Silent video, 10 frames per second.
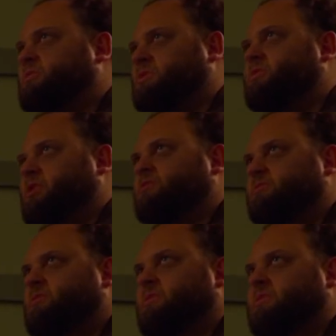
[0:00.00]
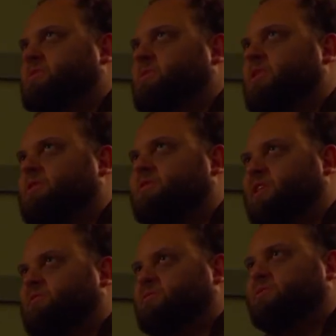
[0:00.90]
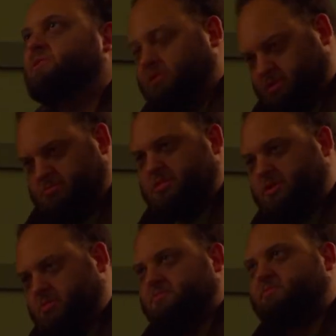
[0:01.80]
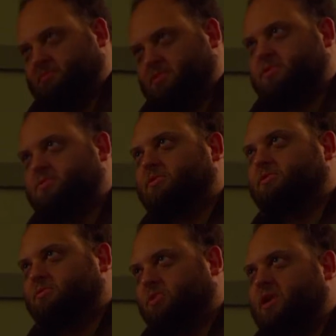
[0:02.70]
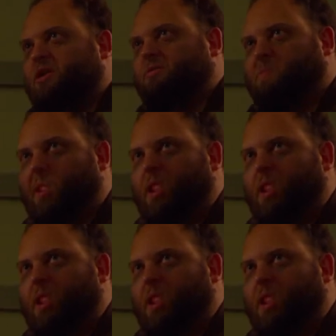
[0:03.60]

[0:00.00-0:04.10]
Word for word: Come here. Okay. Come. Right here.